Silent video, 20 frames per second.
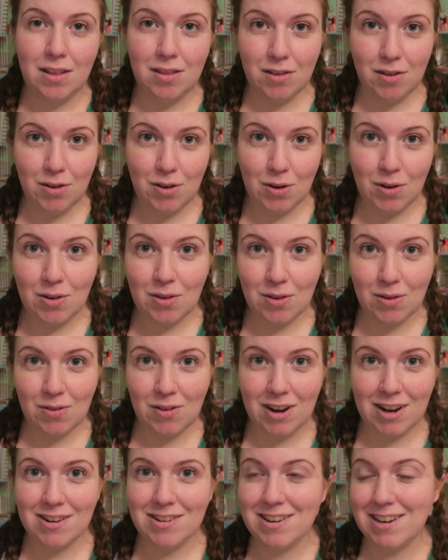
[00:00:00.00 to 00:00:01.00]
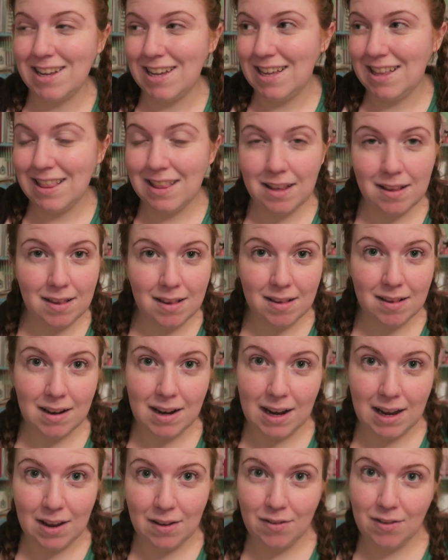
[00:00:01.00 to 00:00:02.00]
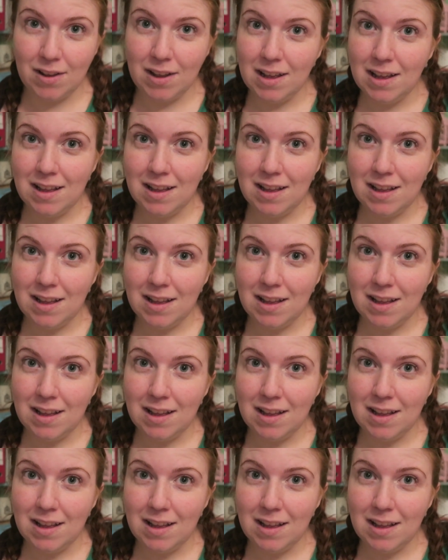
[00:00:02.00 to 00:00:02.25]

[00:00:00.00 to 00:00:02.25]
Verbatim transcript: the noise around. This is life.